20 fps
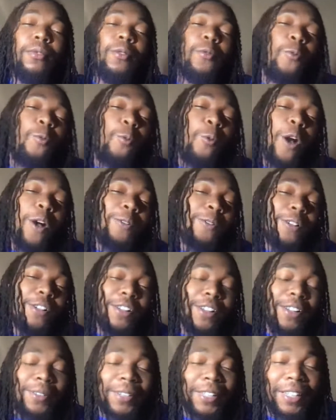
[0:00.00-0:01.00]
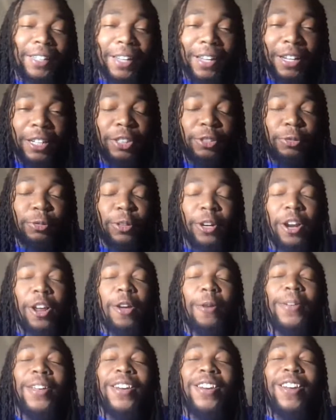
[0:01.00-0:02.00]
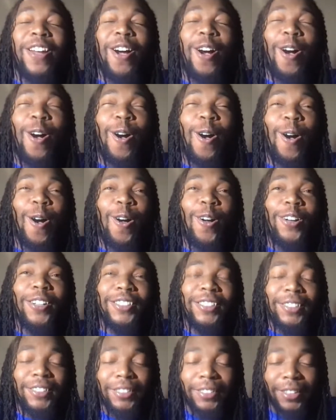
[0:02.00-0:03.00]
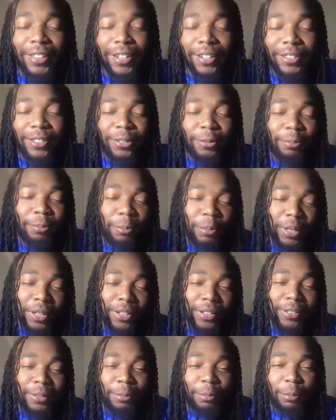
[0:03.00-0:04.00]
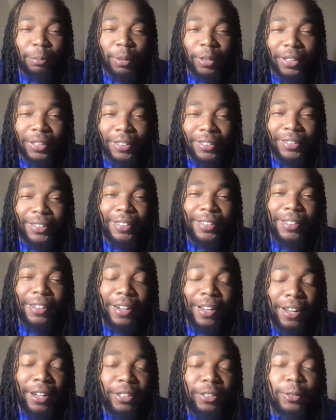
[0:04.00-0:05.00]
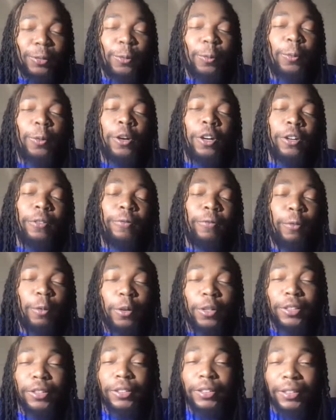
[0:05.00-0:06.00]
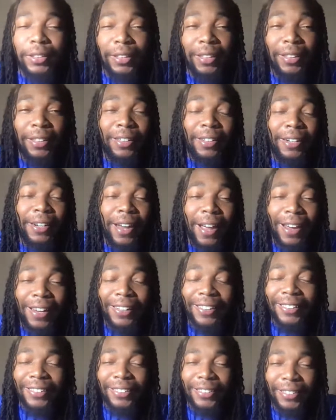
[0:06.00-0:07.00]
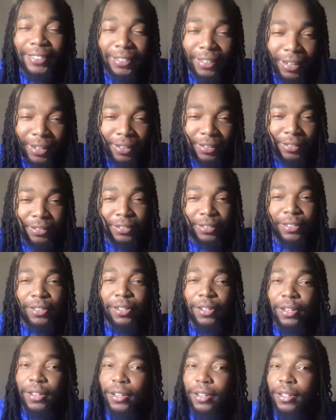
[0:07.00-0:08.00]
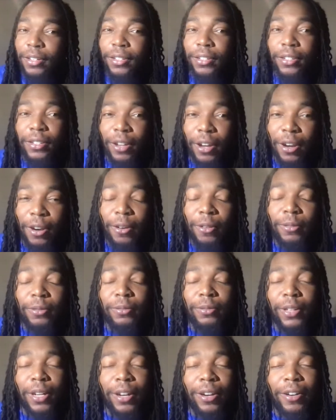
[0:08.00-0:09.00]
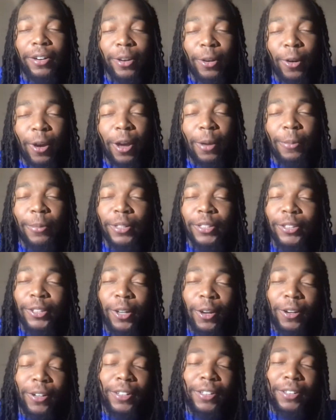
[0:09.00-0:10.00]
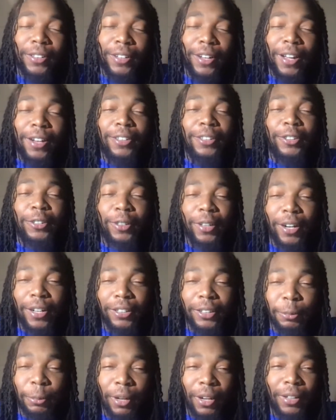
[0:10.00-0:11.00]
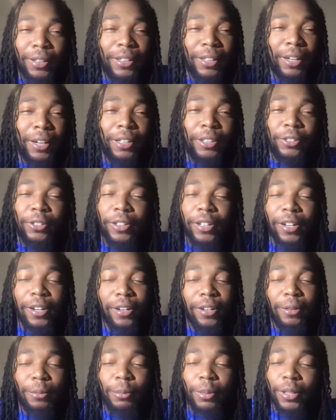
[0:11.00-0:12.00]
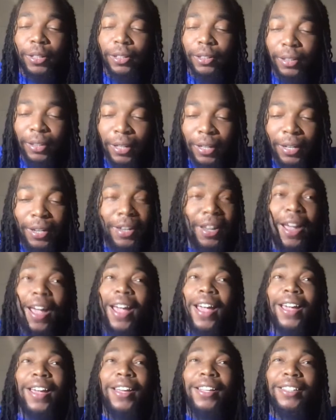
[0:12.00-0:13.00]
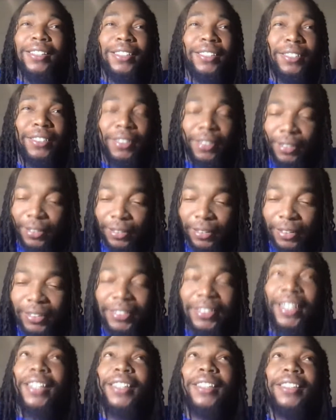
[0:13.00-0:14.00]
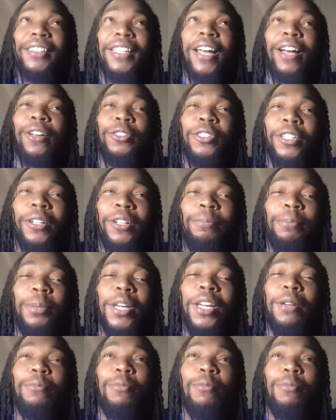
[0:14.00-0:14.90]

Welcome to Kings Round, and the Hawks just beat the Brooklyn Nets 114-96. Yo, I know I've been talking a lot of trash about DeAndre Hunter, but Ace, take us out to the beat,